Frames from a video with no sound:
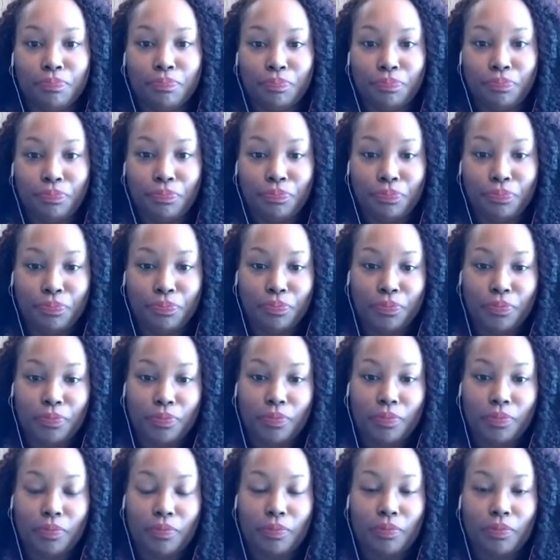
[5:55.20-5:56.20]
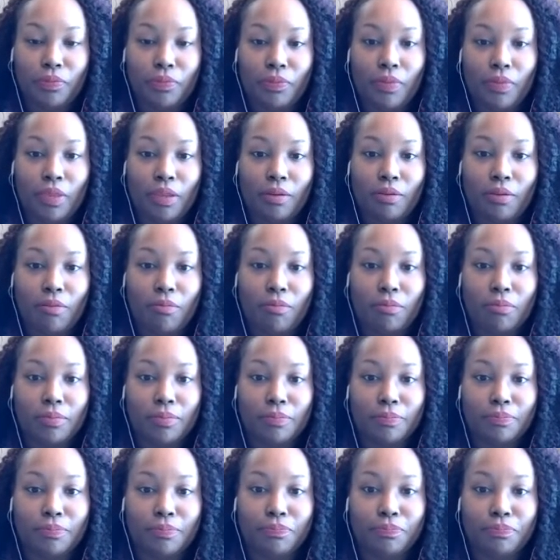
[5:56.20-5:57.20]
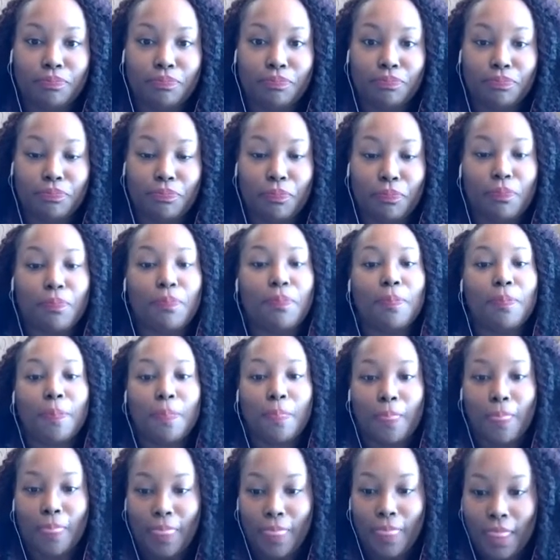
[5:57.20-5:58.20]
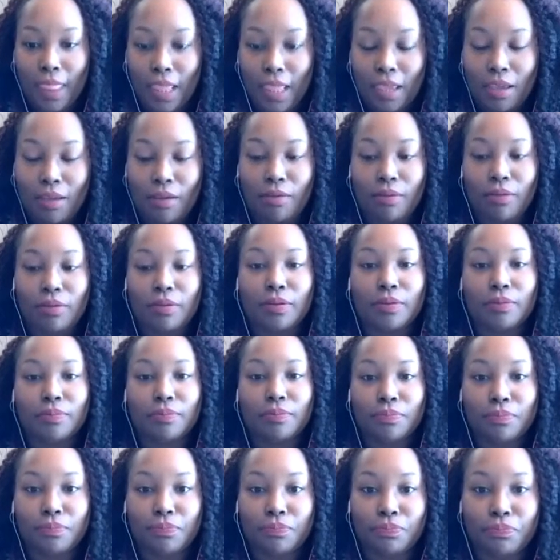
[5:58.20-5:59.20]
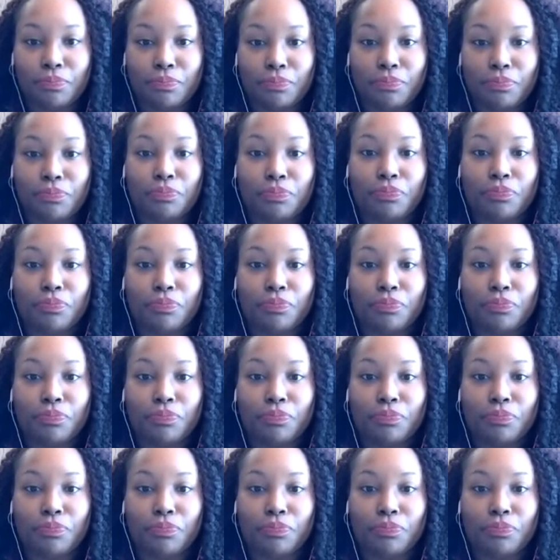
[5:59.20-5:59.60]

This person isn't speaking.